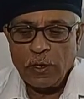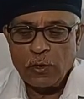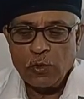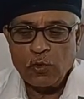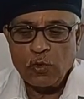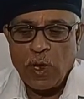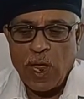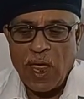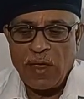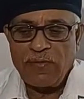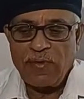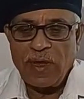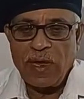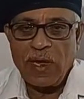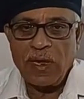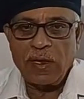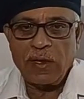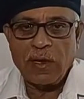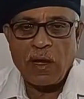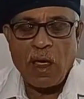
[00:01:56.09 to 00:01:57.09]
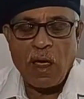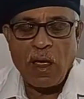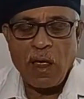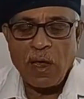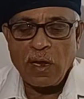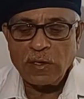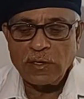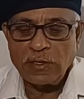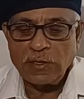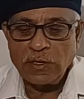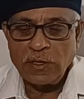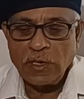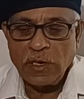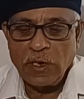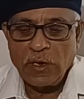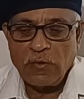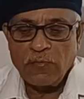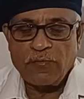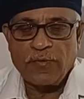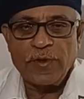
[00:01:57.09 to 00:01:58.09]
to have a large
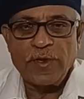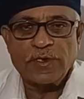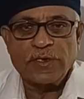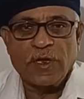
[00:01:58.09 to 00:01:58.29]
free